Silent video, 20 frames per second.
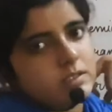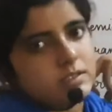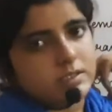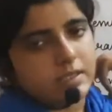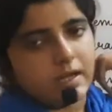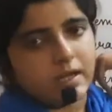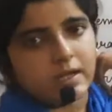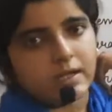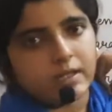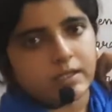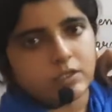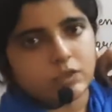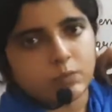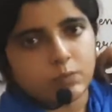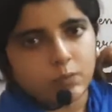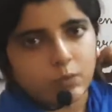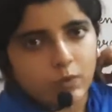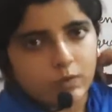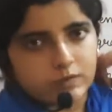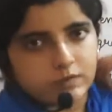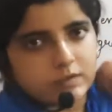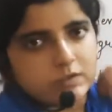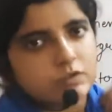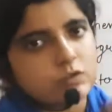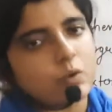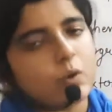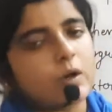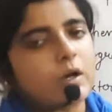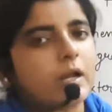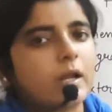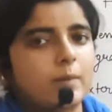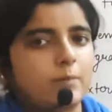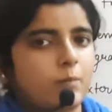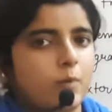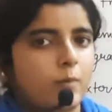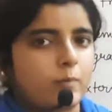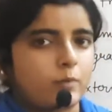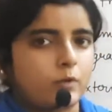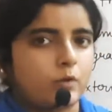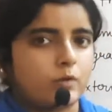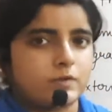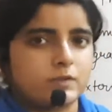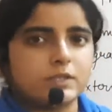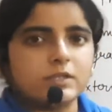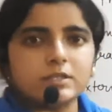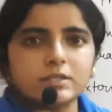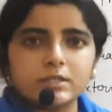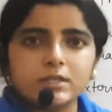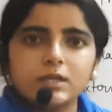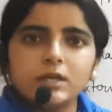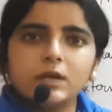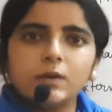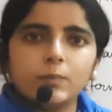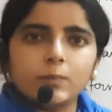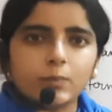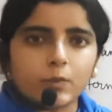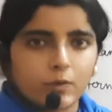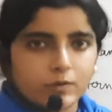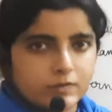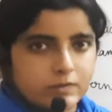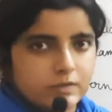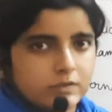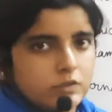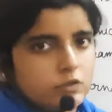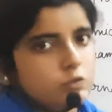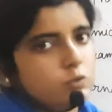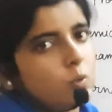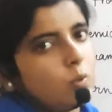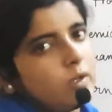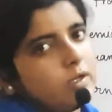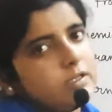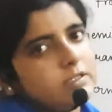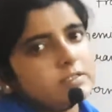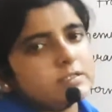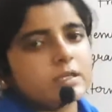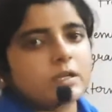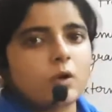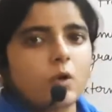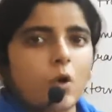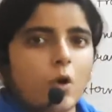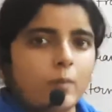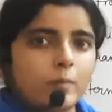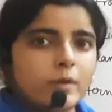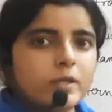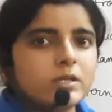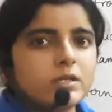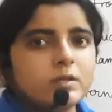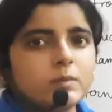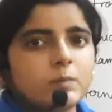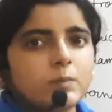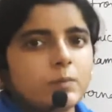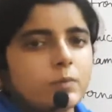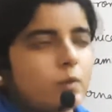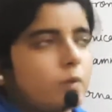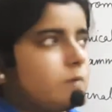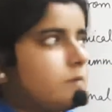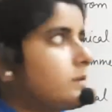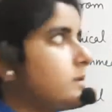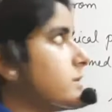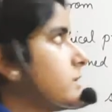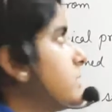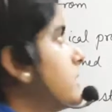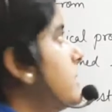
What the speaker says: cell death process or apoptosis process. So it is a common process.